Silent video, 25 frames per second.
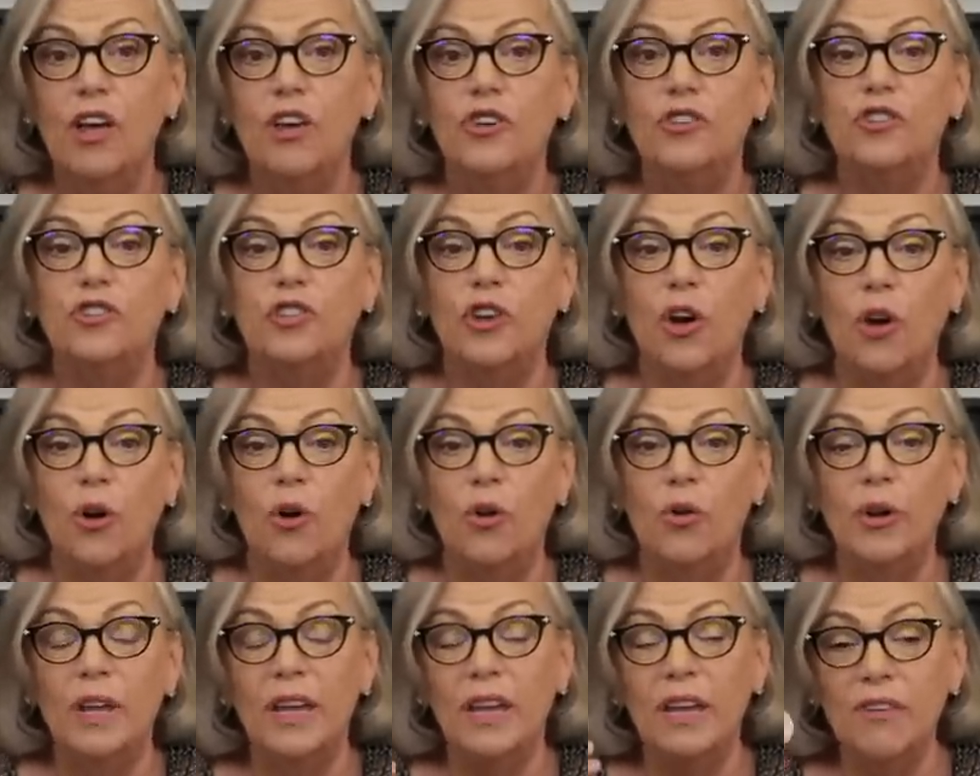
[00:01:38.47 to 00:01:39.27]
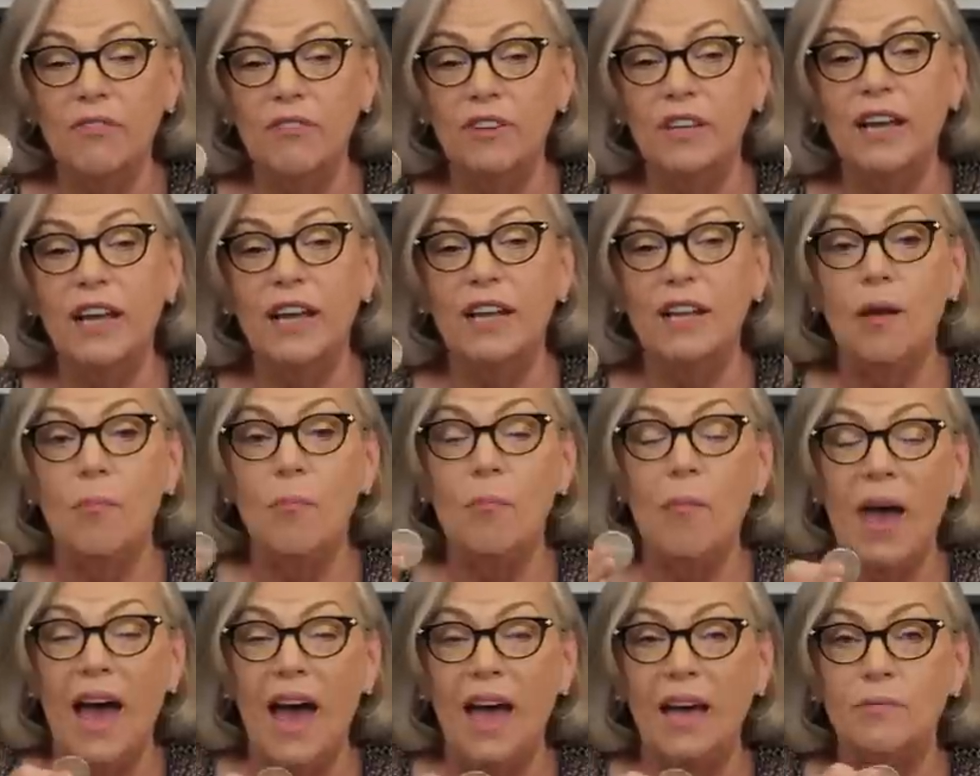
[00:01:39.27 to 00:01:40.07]
So even in a
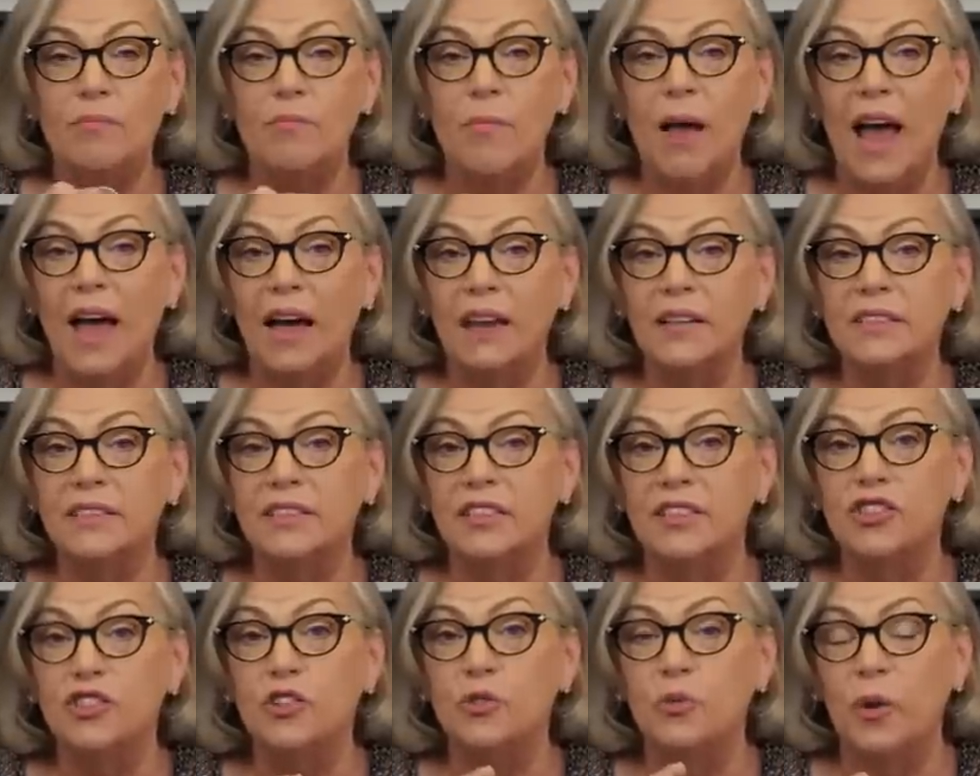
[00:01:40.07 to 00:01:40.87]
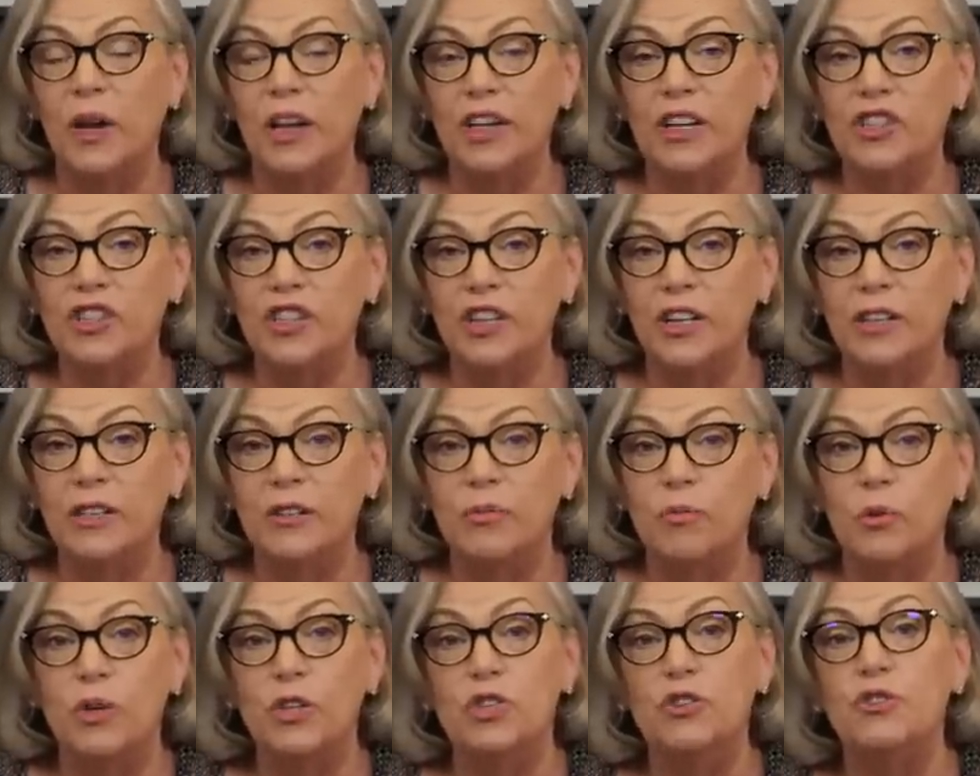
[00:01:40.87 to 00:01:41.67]
Mad Max
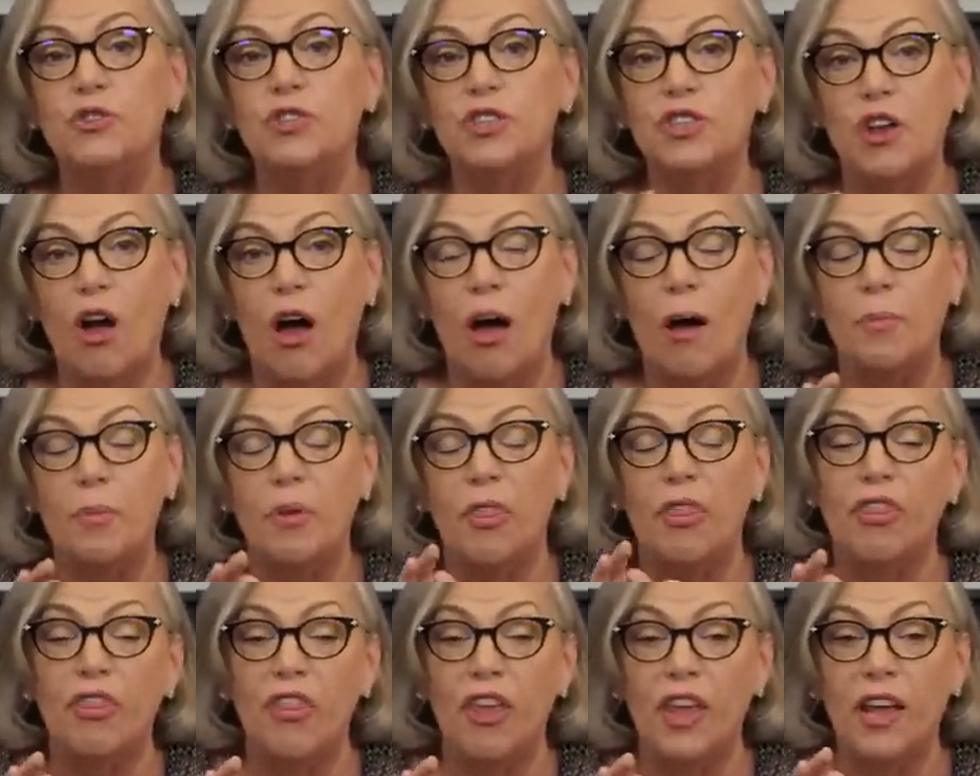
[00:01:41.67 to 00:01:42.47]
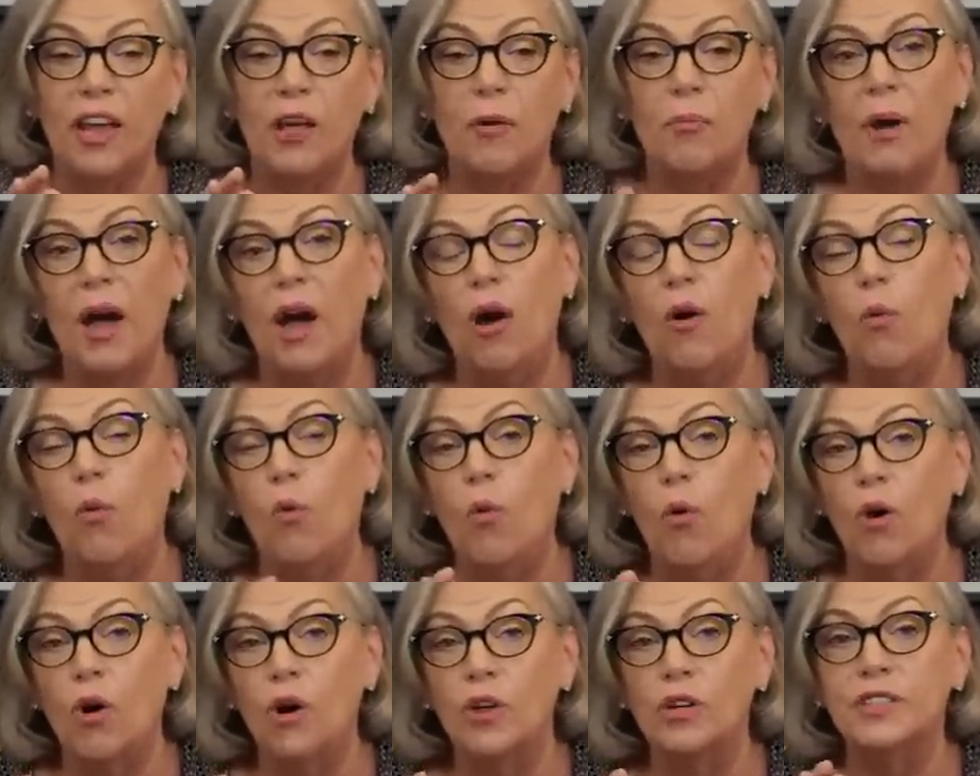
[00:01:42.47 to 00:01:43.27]
situation, when you stop and think about
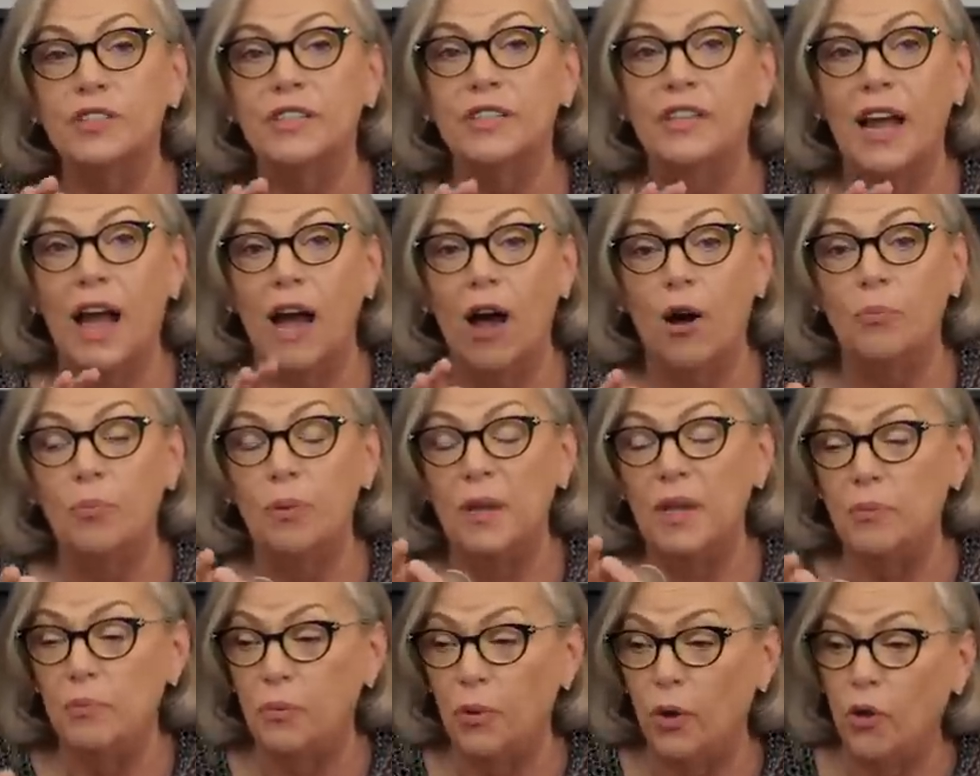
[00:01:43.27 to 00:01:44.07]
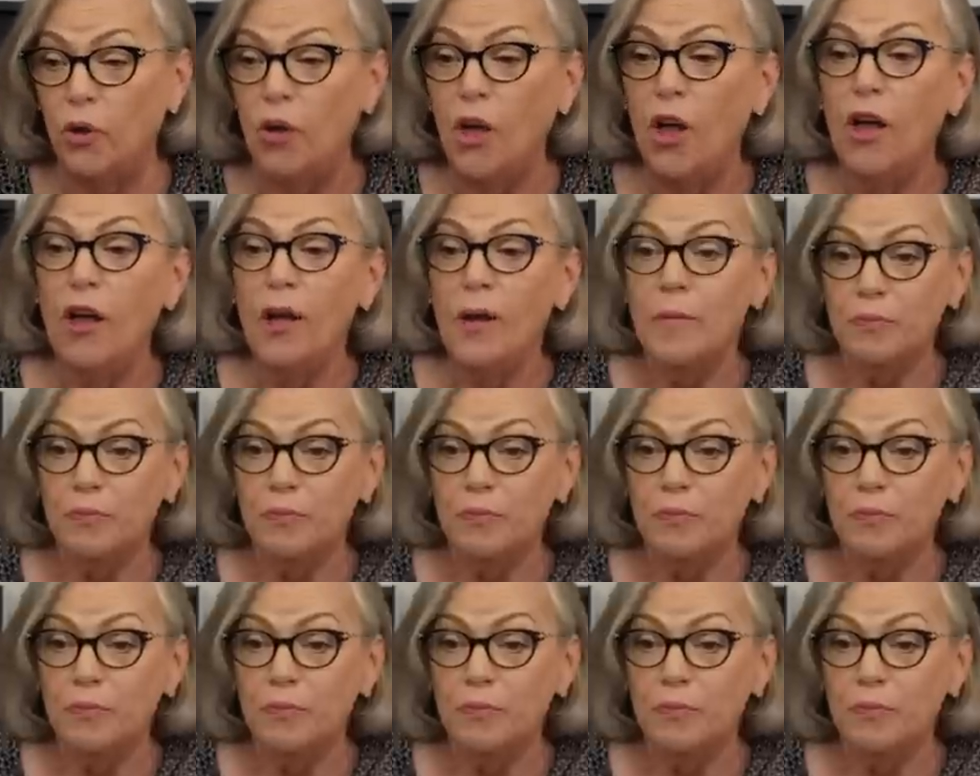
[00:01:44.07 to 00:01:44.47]
wars and how people